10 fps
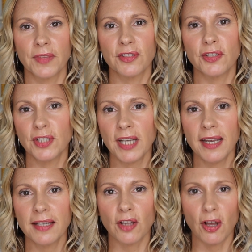So
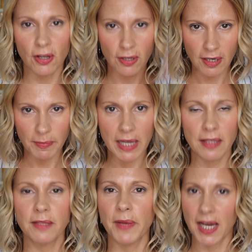today is all
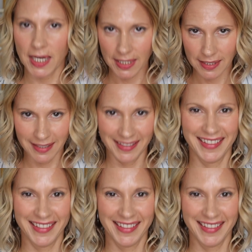about the body.